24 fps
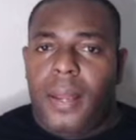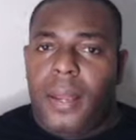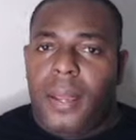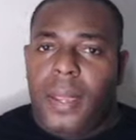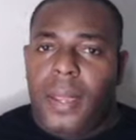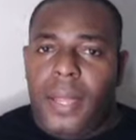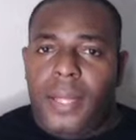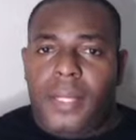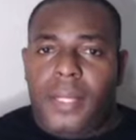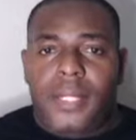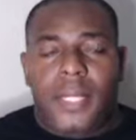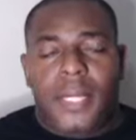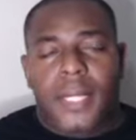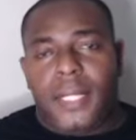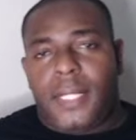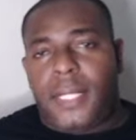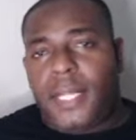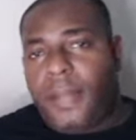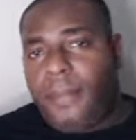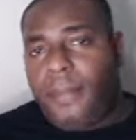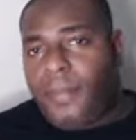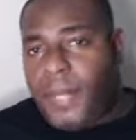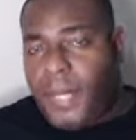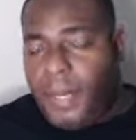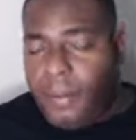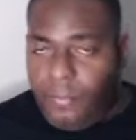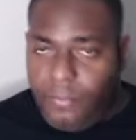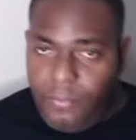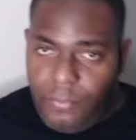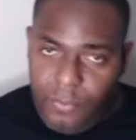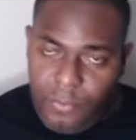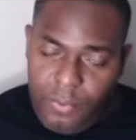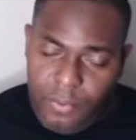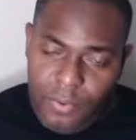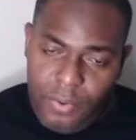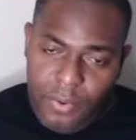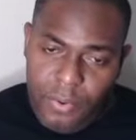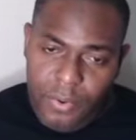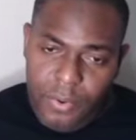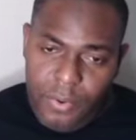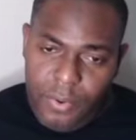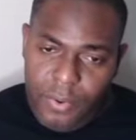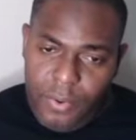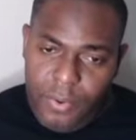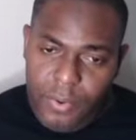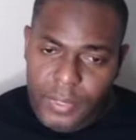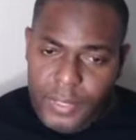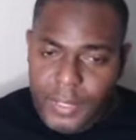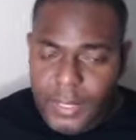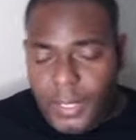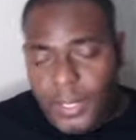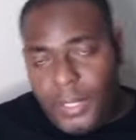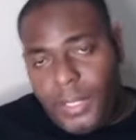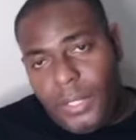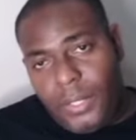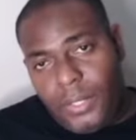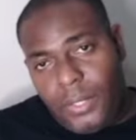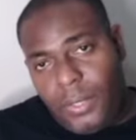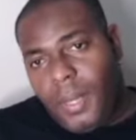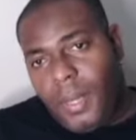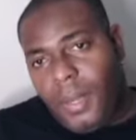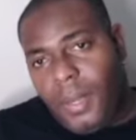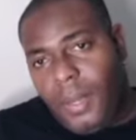it's the same thing for digital.